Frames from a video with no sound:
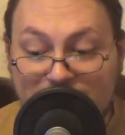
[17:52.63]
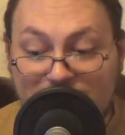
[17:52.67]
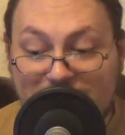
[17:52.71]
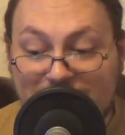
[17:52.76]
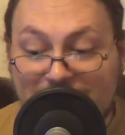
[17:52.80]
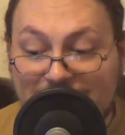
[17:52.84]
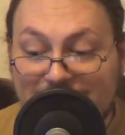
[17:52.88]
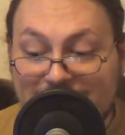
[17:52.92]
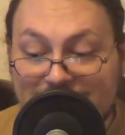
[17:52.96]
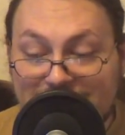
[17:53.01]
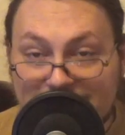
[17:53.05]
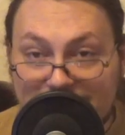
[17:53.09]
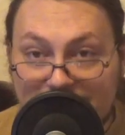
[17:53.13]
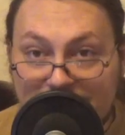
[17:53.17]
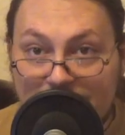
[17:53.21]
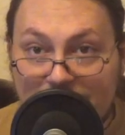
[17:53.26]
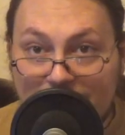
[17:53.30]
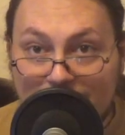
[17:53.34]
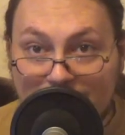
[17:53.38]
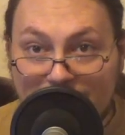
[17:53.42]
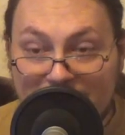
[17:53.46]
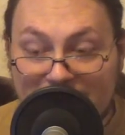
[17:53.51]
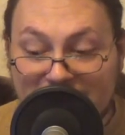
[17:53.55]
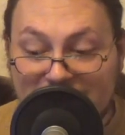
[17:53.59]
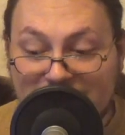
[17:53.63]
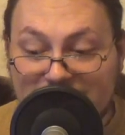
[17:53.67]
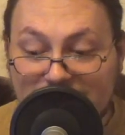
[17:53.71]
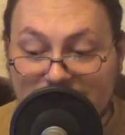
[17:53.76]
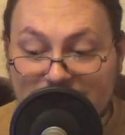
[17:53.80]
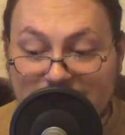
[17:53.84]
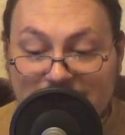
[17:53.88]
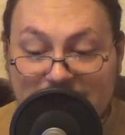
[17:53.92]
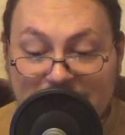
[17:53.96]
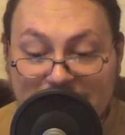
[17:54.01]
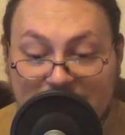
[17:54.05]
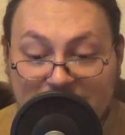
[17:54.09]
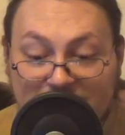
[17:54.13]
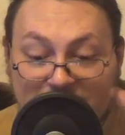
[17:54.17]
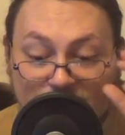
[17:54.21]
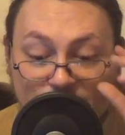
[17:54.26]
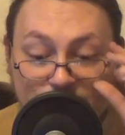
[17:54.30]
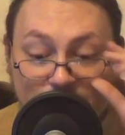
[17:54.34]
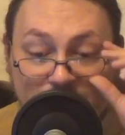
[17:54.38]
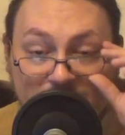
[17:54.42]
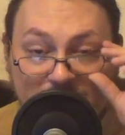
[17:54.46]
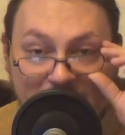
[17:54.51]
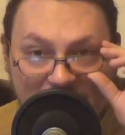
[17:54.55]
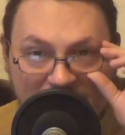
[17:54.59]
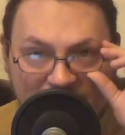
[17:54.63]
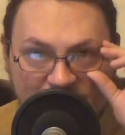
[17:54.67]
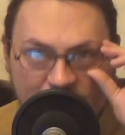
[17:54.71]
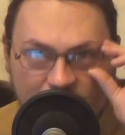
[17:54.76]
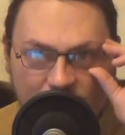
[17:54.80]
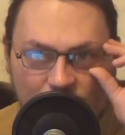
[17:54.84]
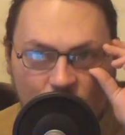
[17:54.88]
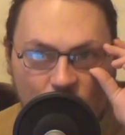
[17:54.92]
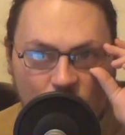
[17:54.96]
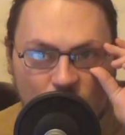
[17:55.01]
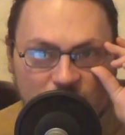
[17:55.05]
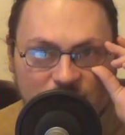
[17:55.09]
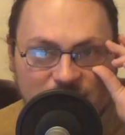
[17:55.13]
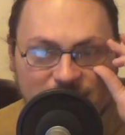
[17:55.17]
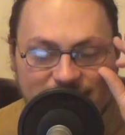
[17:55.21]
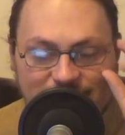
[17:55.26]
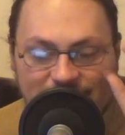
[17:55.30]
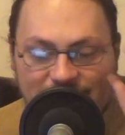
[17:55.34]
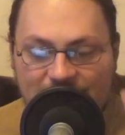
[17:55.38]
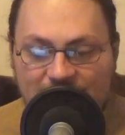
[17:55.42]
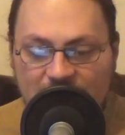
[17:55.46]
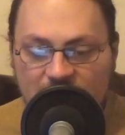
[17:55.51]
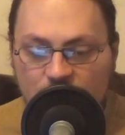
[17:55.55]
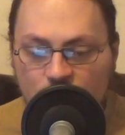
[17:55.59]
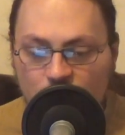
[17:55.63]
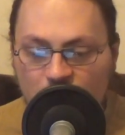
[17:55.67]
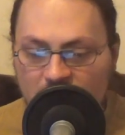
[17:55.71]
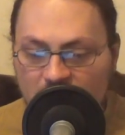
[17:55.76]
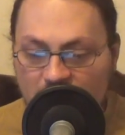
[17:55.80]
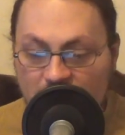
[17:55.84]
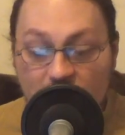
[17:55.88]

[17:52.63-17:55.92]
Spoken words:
because mental sanity will have lost anyway.